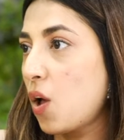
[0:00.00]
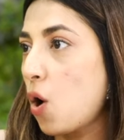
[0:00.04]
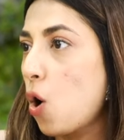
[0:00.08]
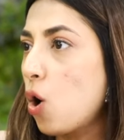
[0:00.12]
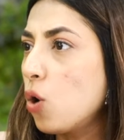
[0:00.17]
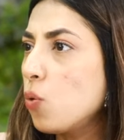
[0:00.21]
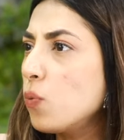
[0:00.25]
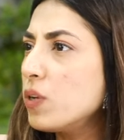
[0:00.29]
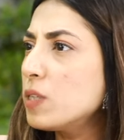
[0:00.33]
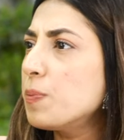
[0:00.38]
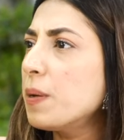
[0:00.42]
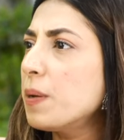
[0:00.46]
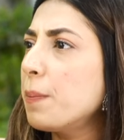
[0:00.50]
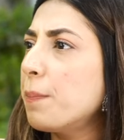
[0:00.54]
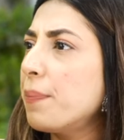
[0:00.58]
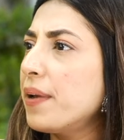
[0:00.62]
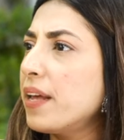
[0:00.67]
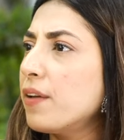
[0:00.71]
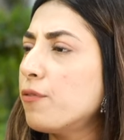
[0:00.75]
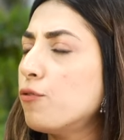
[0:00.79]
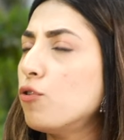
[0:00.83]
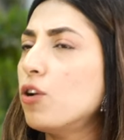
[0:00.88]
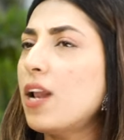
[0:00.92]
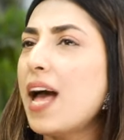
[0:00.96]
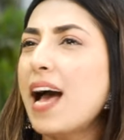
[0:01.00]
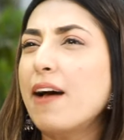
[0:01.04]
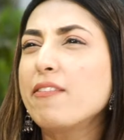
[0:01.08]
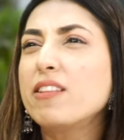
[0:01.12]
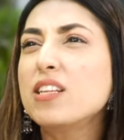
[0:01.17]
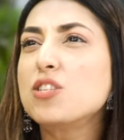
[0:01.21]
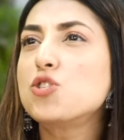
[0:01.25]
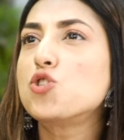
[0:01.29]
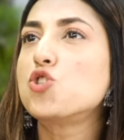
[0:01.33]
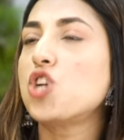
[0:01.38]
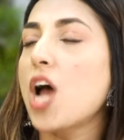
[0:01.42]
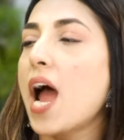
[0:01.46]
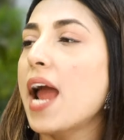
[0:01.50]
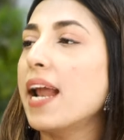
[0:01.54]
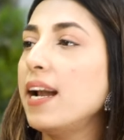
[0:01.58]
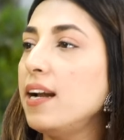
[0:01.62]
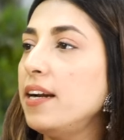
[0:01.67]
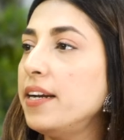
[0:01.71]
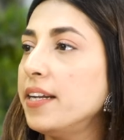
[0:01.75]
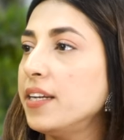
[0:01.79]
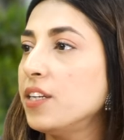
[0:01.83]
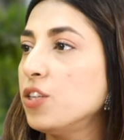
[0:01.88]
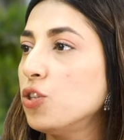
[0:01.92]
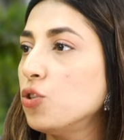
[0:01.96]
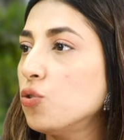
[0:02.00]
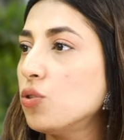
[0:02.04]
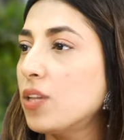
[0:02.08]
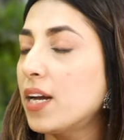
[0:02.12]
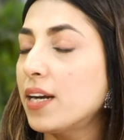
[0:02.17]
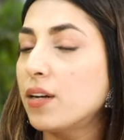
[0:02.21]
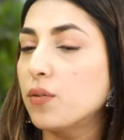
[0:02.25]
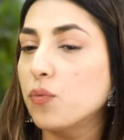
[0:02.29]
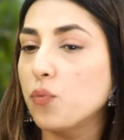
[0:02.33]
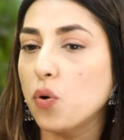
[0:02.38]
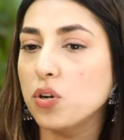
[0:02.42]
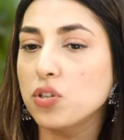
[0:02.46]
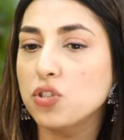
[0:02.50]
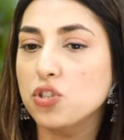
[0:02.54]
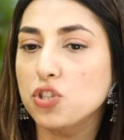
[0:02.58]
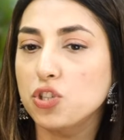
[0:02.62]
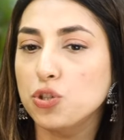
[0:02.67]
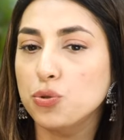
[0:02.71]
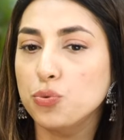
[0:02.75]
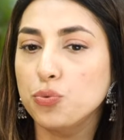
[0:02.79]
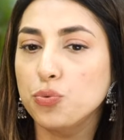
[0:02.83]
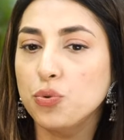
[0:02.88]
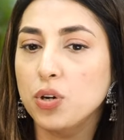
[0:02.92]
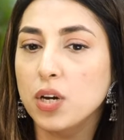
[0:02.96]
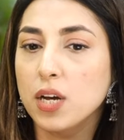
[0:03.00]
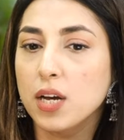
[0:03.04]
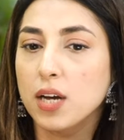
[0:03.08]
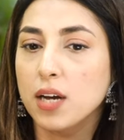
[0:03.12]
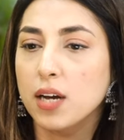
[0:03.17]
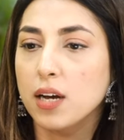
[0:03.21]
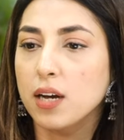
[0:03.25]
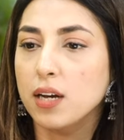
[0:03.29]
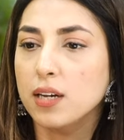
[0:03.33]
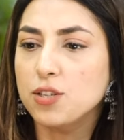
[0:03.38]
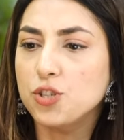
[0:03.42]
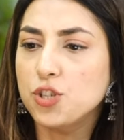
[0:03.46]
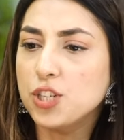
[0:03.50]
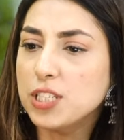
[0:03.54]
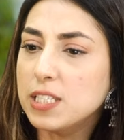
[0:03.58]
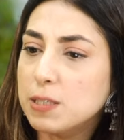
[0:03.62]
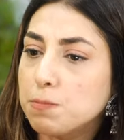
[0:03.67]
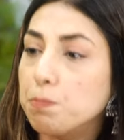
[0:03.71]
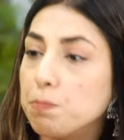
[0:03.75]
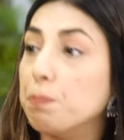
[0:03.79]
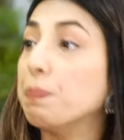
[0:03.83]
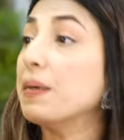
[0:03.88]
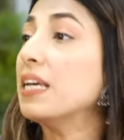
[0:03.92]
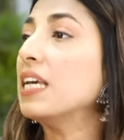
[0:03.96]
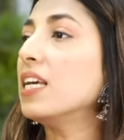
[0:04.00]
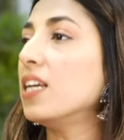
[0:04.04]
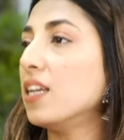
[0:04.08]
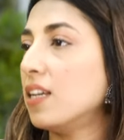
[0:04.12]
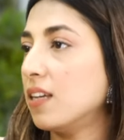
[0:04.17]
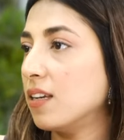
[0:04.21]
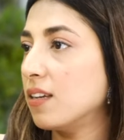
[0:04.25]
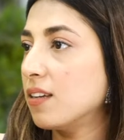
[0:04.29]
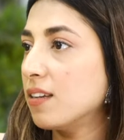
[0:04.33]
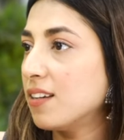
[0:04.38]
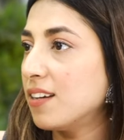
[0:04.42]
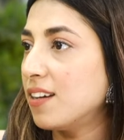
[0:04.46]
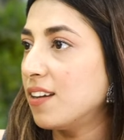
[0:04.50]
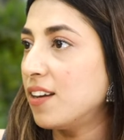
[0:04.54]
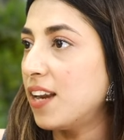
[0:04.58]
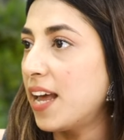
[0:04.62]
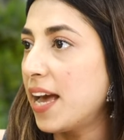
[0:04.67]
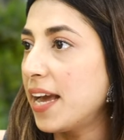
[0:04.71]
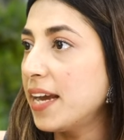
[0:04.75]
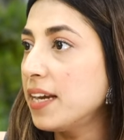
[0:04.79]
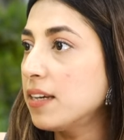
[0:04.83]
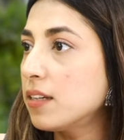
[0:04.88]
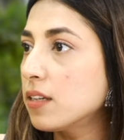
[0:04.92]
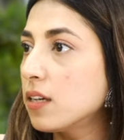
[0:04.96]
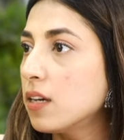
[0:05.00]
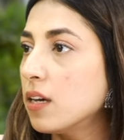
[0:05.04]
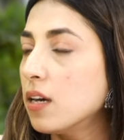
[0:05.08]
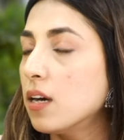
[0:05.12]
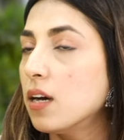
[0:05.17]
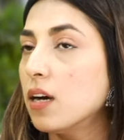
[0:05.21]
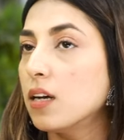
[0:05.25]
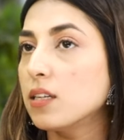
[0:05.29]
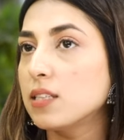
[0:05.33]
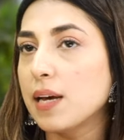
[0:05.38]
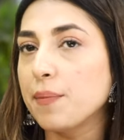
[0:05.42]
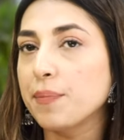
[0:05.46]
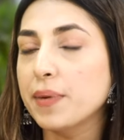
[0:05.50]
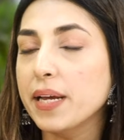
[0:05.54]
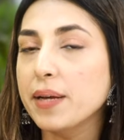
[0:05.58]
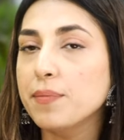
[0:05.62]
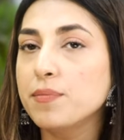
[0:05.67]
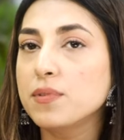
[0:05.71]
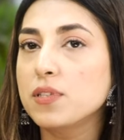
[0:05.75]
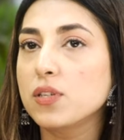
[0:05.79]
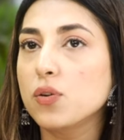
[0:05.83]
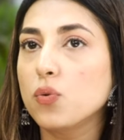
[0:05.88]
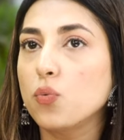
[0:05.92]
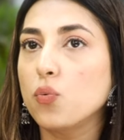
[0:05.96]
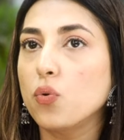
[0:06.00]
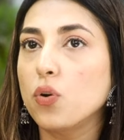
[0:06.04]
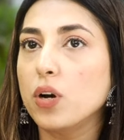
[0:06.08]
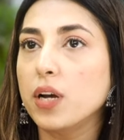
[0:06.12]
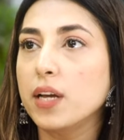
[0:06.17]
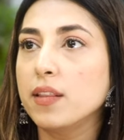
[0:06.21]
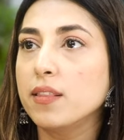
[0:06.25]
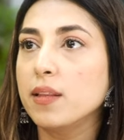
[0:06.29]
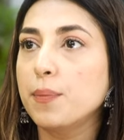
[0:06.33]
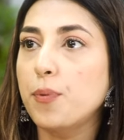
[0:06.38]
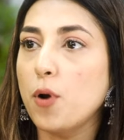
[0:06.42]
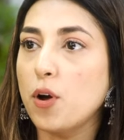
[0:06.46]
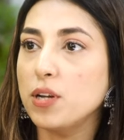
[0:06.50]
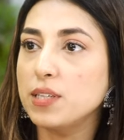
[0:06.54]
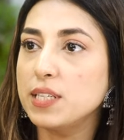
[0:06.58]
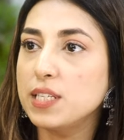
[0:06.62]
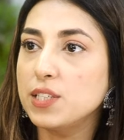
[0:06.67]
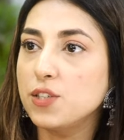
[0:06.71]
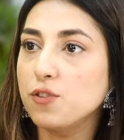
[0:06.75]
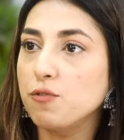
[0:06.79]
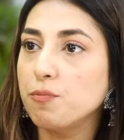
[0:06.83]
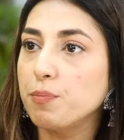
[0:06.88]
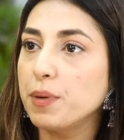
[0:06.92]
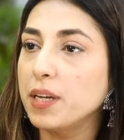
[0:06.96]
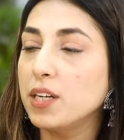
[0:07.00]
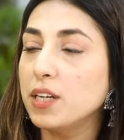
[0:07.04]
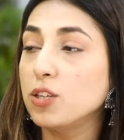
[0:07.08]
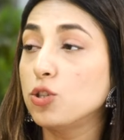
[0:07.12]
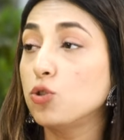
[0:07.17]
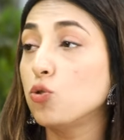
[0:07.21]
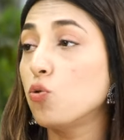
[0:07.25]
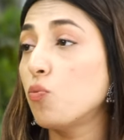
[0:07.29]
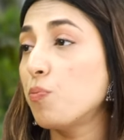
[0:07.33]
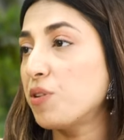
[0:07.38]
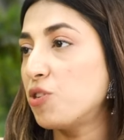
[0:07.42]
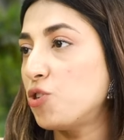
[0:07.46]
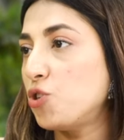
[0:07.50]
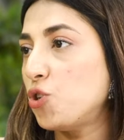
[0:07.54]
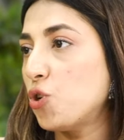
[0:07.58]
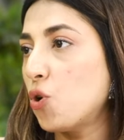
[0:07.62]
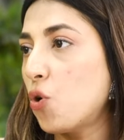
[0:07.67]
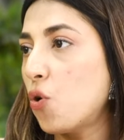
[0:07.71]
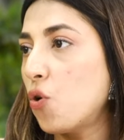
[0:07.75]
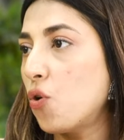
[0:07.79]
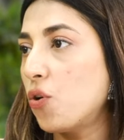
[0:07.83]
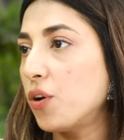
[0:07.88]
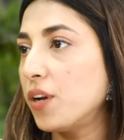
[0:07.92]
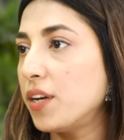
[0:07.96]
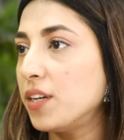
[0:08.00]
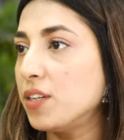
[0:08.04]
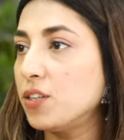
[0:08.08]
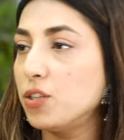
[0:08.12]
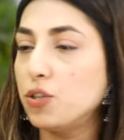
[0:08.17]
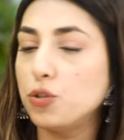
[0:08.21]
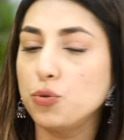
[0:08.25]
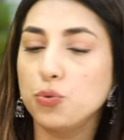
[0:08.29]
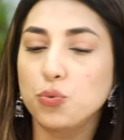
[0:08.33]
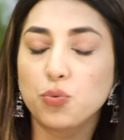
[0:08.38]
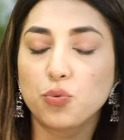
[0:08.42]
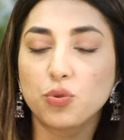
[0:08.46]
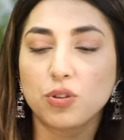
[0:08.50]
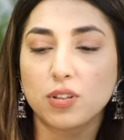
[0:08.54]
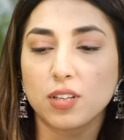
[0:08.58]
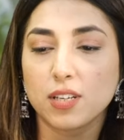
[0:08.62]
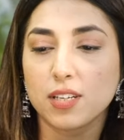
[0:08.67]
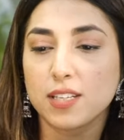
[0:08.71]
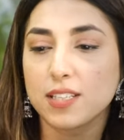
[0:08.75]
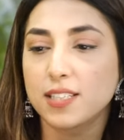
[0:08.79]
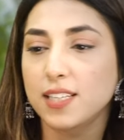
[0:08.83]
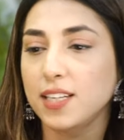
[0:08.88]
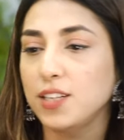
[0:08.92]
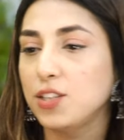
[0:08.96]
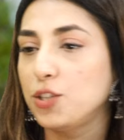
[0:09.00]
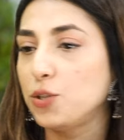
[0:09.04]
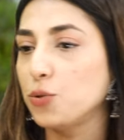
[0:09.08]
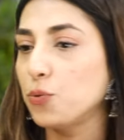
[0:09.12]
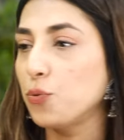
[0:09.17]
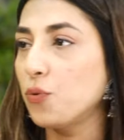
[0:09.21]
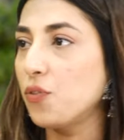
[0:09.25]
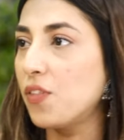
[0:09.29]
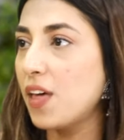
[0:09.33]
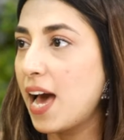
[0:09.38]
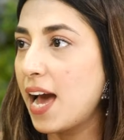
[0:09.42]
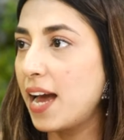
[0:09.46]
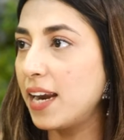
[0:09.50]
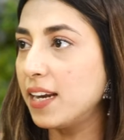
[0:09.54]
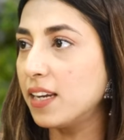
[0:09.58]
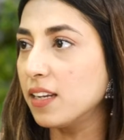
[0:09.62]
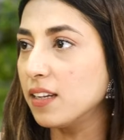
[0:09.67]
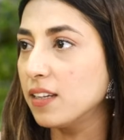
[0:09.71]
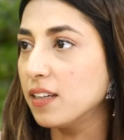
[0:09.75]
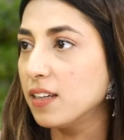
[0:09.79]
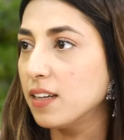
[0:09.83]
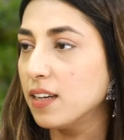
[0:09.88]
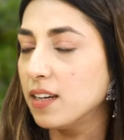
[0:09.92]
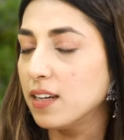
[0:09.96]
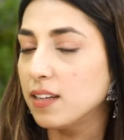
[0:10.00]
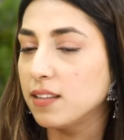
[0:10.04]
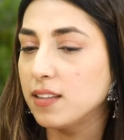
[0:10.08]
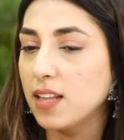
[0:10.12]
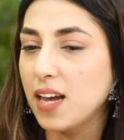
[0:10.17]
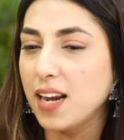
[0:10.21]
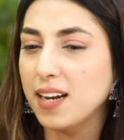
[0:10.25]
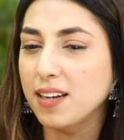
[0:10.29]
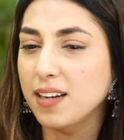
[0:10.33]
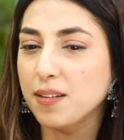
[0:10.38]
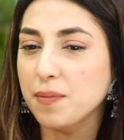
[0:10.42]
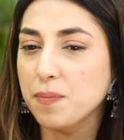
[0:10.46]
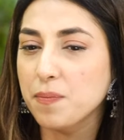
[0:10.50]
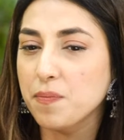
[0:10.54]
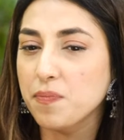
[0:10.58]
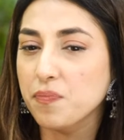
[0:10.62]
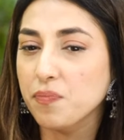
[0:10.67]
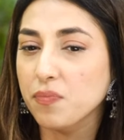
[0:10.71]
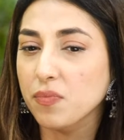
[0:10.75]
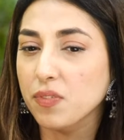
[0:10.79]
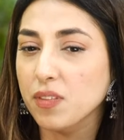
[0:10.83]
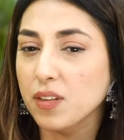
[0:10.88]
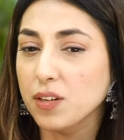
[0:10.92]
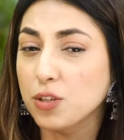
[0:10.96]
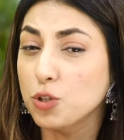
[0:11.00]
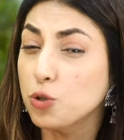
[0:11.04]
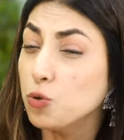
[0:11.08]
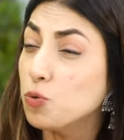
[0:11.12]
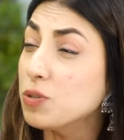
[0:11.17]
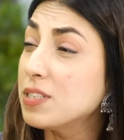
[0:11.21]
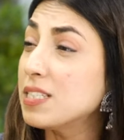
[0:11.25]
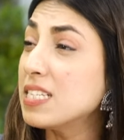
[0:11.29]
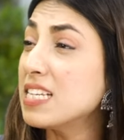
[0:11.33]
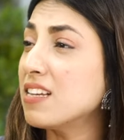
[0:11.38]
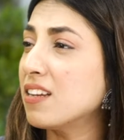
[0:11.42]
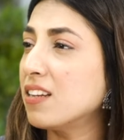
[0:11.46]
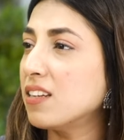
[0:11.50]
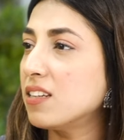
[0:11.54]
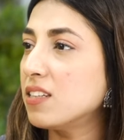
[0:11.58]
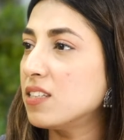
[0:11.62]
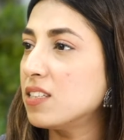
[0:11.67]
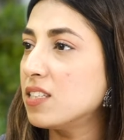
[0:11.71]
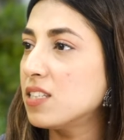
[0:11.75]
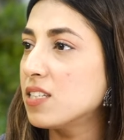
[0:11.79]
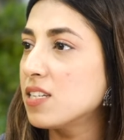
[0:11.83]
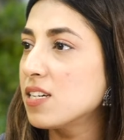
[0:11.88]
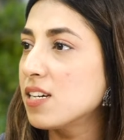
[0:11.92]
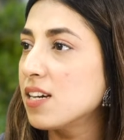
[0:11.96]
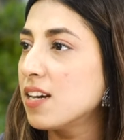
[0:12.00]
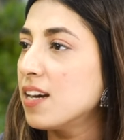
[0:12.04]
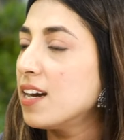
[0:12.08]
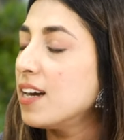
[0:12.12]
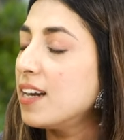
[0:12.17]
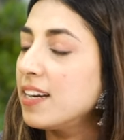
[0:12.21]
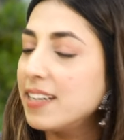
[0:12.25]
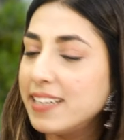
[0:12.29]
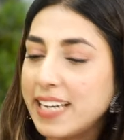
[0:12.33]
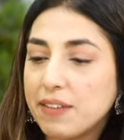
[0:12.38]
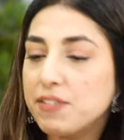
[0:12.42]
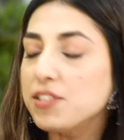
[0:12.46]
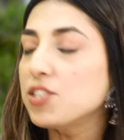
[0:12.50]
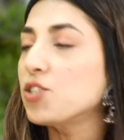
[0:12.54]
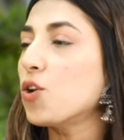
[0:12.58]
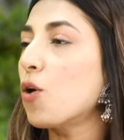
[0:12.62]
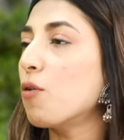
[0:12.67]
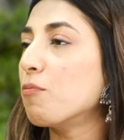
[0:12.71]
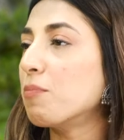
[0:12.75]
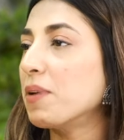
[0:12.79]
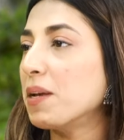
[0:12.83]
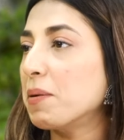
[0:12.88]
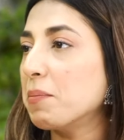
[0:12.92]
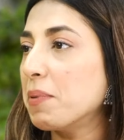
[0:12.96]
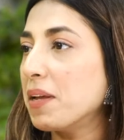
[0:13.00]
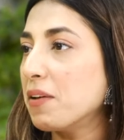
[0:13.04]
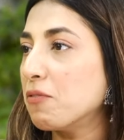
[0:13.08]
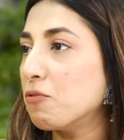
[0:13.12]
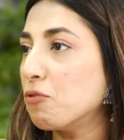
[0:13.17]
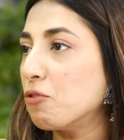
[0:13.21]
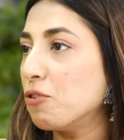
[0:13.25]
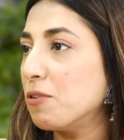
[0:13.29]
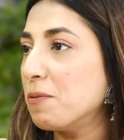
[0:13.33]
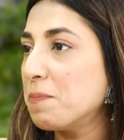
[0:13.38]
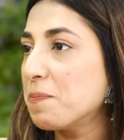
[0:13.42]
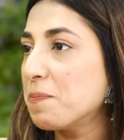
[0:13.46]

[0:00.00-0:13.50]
Always be playful. Have this child in you that wants to just be, right? Sometimes in the process of being too mature and too this and too that, that too serious, never stop being playful.